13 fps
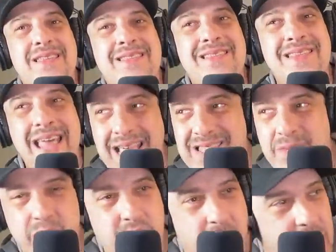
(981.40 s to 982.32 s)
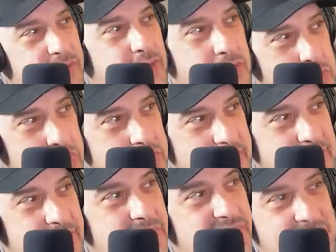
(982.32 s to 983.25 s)
less
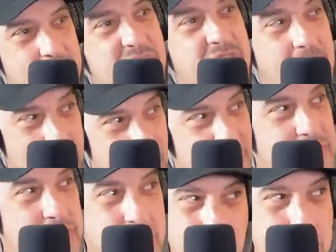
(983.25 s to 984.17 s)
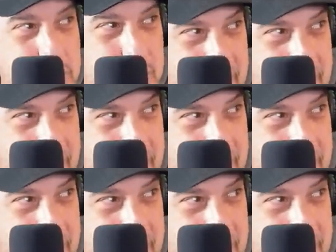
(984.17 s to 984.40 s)
bloodthirsty than some of the other East Coast